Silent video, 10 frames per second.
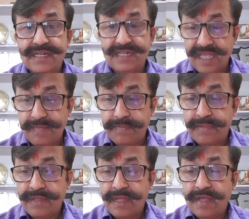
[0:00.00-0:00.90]
Deep,
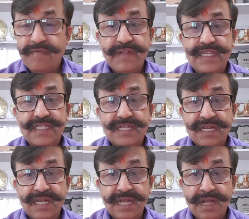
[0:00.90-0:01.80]
which is
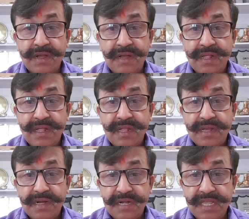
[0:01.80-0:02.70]
the
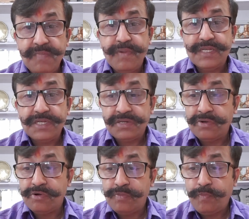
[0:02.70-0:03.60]
deepest
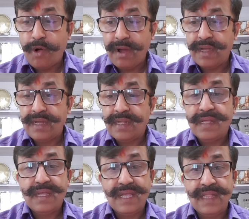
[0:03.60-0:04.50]
known point
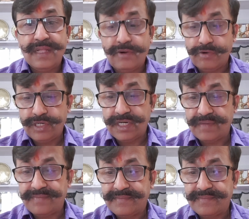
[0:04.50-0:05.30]
in the ocean.